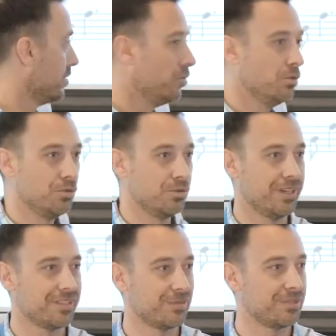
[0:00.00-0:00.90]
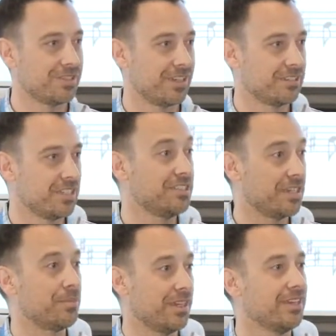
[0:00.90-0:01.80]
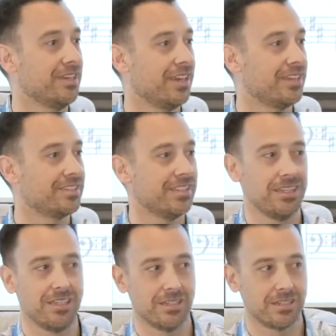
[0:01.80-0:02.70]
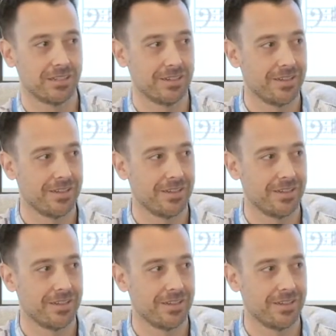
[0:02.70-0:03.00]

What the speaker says: Ooh, yeah, someone's saying D something, yeah, D.